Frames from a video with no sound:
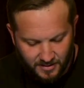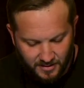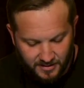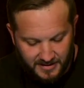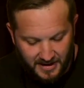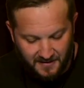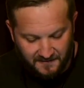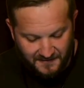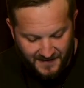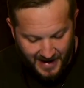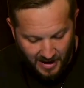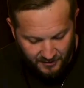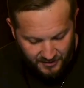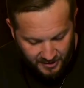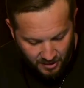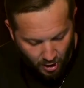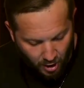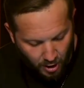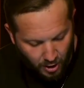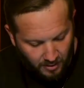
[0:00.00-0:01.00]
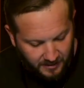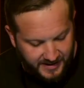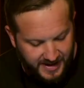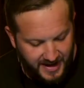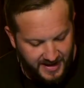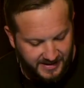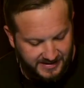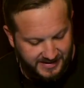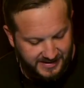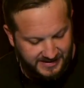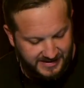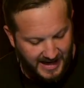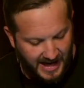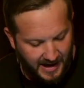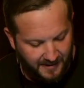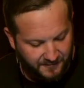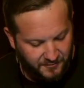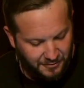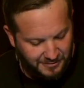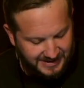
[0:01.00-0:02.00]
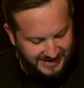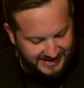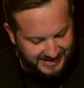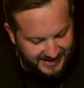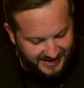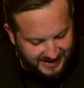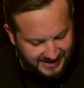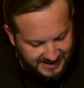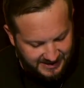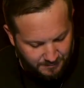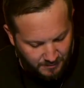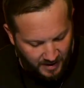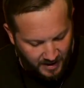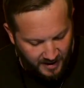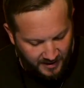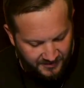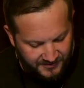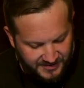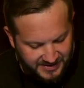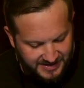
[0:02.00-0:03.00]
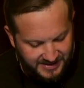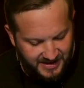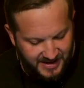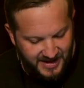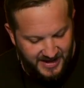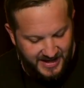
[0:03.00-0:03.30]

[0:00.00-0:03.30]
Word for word: they found in all cases after 6 months,